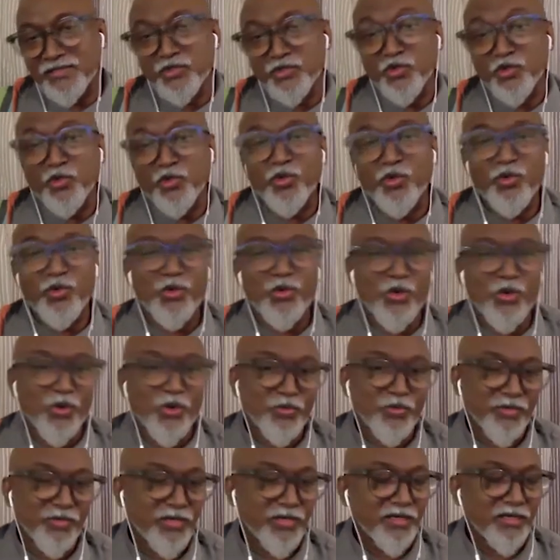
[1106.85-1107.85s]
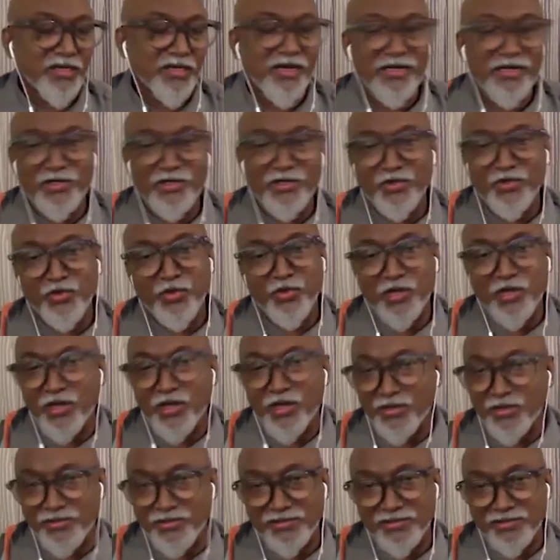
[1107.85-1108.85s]
Juhu home. He had two
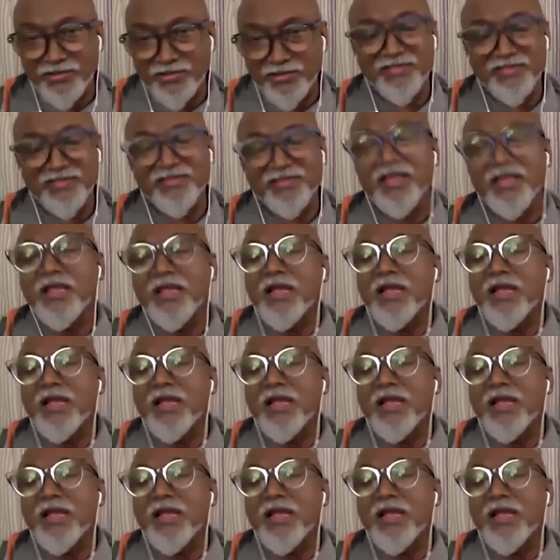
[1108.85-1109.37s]
houses.